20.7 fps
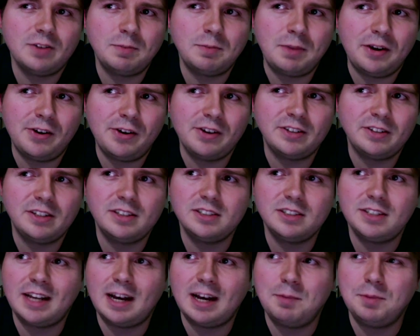Apparently
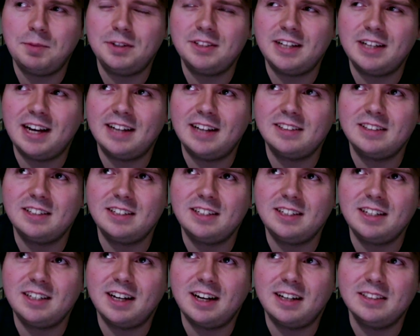this happened at
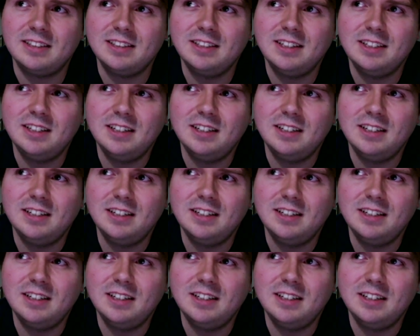the